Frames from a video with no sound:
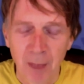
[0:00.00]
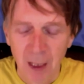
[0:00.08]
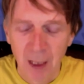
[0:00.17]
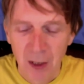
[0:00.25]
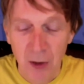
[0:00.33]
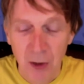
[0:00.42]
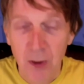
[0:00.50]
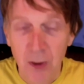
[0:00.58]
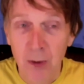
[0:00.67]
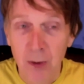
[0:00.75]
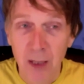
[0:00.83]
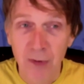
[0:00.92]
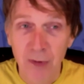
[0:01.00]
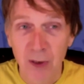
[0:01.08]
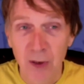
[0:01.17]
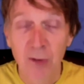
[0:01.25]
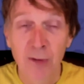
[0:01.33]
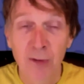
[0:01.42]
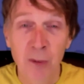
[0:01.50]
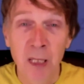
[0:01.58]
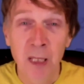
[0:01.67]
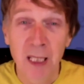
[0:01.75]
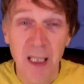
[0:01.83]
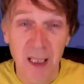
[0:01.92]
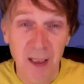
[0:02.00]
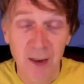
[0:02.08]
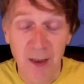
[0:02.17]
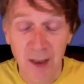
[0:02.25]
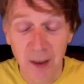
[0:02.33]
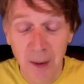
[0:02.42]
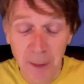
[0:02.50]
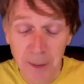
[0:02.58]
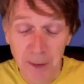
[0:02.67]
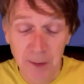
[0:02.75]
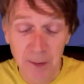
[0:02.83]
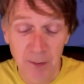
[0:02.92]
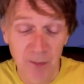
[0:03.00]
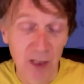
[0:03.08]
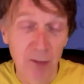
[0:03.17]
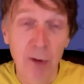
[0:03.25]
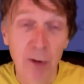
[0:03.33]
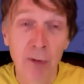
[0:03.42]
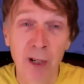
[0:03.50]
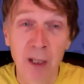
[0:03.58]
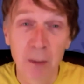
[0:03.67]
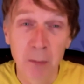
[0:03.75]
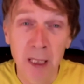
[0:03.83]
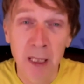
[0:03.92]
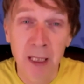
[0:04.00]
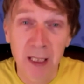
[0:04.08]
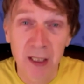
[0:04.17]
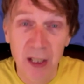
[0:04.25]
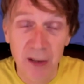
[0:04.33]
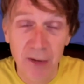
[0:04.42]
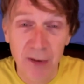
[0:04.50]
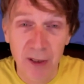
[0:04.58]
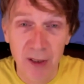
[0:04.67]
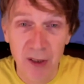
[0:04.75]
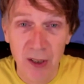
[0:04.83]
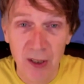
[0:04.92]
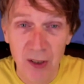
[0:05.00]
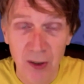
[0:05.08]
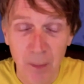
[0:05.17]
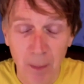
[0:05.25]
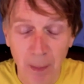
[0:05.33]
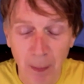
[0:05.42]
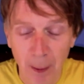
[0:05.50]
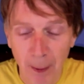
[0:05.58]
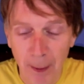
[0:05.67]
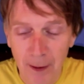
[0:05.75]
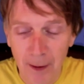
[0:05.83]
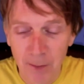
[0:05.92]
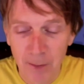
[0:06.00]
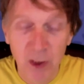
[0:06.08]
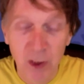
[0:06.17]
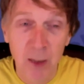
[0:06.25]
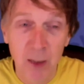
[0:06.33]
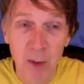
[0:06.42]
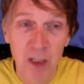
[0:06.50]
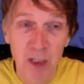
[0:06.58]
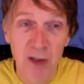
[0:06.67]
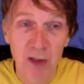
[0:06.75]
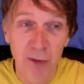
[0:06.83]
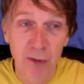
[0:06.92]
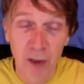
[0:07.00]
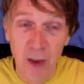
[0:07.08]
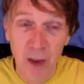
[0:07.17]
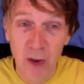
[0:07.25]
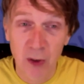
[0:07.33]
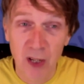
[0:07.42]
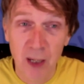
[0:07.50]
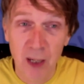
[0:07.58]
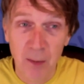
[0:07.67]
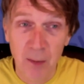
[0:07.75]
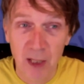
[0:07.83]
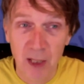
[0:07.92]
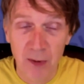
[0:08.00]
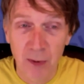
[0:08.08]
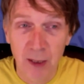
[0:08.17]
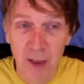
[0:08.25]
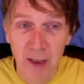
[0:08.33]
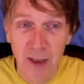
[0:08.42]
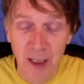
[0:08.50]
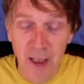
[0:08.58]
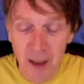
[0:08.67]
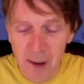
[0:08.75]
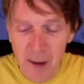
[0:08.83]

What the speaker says: So you have to look for meaning. And if you find meaning in differences, you can be busy for a long time. That's for one thing.